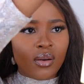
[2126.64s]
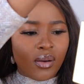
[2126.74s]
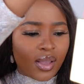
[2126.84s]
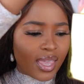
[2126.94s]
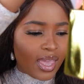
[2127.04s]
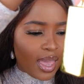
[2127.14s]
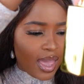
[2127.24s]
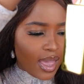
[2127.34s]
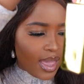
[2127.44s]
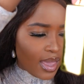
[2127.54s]

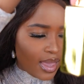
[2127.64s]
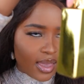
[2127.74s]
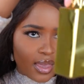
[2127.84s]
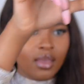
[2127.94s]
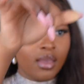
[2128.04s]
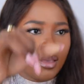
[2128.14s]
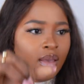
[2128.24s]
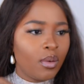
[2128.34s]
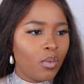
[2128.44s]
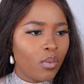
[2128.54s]
Okay.
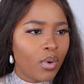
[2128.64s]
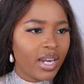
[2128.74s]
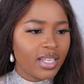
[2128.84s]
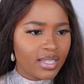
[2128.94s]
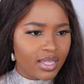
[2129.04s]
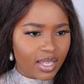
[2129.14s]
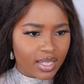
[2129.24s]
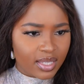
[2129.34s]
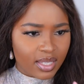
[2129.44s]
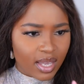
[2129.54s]
What is
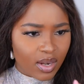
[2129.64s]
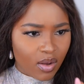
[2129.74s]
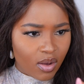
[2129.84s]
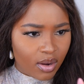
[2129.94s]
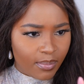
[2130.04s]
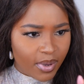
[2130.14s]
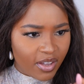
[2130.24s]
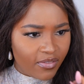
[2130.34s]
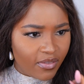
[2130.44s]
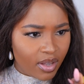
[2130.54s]
this? An Eau de
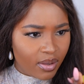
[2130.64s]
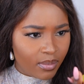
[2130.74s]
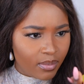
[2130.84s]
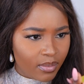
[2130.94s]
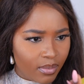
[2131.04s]
Parfum?